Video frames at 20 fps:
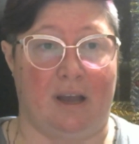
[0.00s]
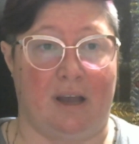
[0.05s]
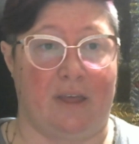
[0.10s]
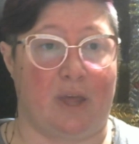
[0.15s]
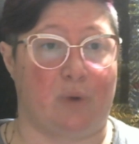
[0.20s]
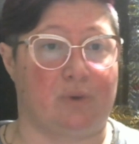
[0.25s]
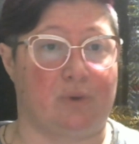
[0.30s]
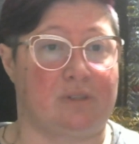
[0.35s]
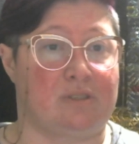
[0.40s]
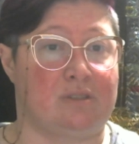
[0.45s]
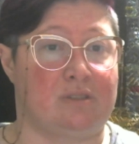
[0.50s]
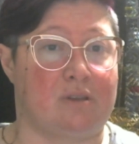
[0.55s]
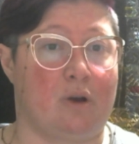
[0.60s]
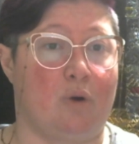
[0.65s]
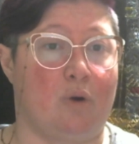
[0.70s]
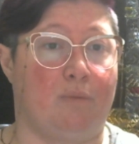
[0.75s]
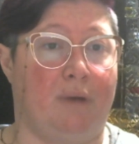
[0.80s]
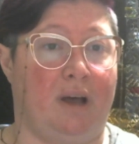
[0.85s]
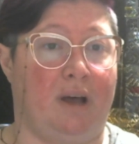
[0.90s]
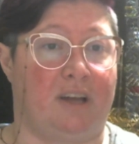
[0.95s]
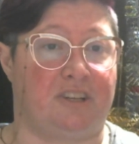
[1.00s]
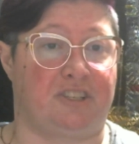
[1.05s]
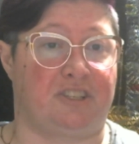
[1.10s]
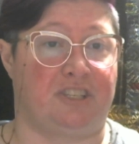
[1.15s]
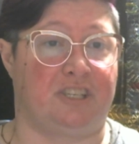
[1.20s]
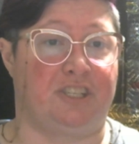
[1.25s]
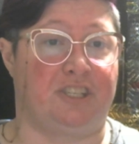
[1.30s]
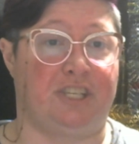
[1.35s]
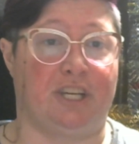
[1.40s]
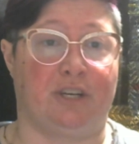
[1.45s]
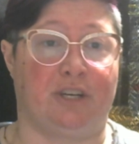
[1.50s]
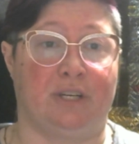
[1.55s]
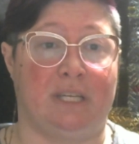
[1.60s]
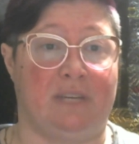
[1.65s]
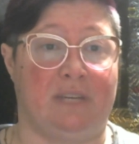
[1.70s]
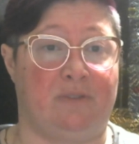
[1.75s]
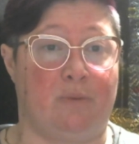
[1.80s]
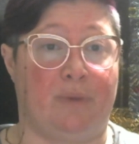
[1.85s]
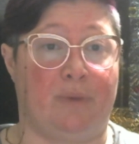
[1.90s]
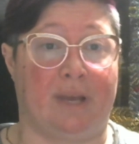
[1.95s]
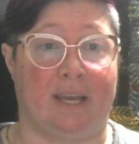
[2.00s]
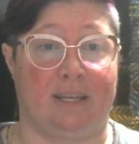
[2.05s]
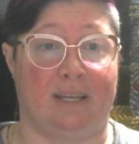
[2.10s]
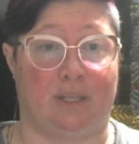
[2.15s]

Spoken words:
There was so much, and she couldn't even begin to